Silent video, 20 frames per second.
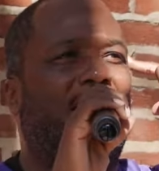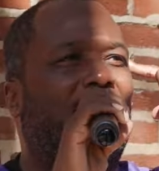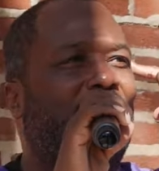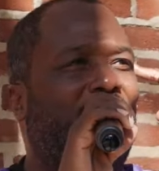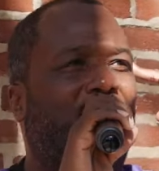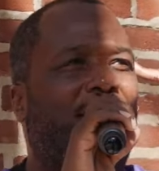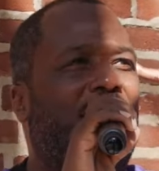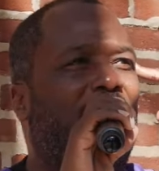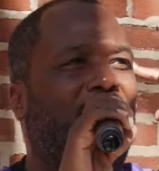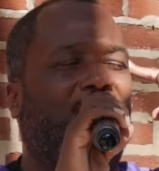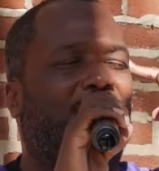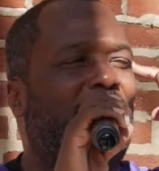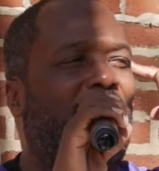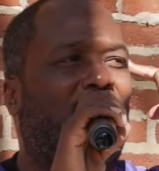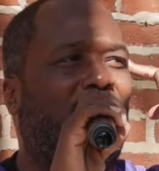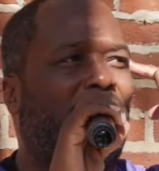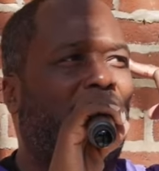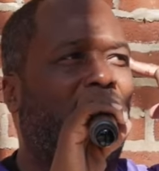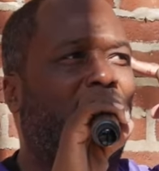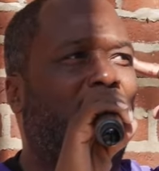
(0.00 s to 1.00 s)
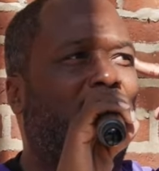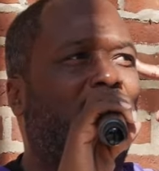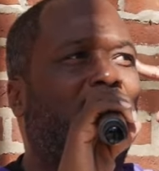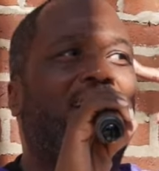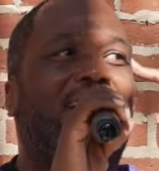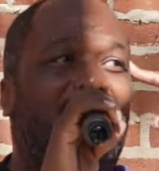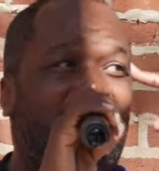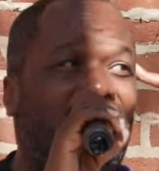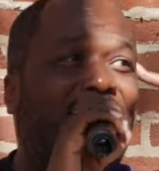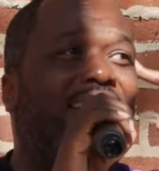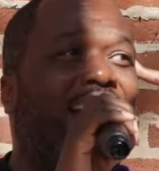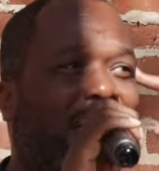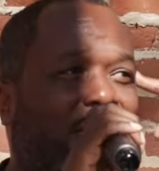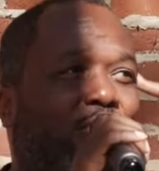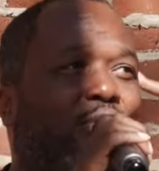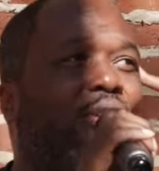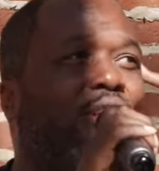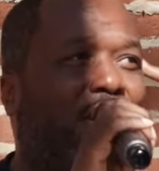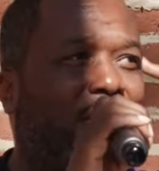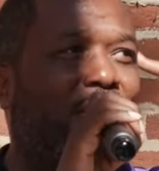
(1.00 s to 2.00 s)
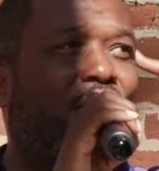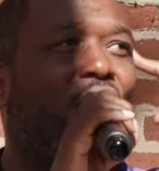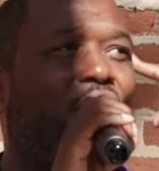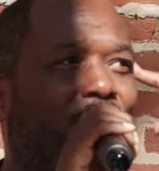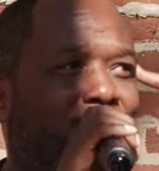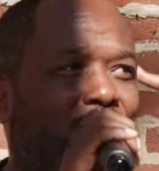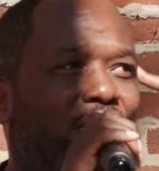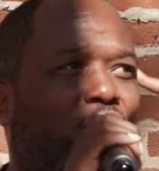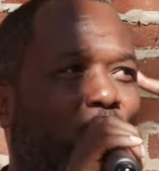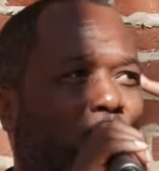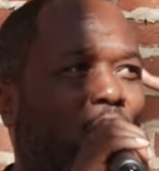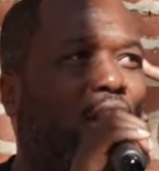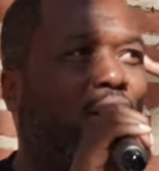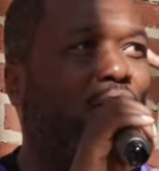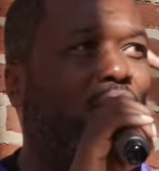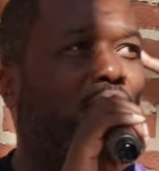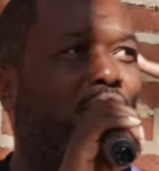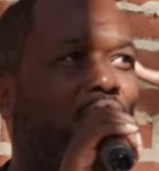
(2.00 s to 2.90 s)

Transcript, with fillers: not your nationality, that that's actually a curse as well.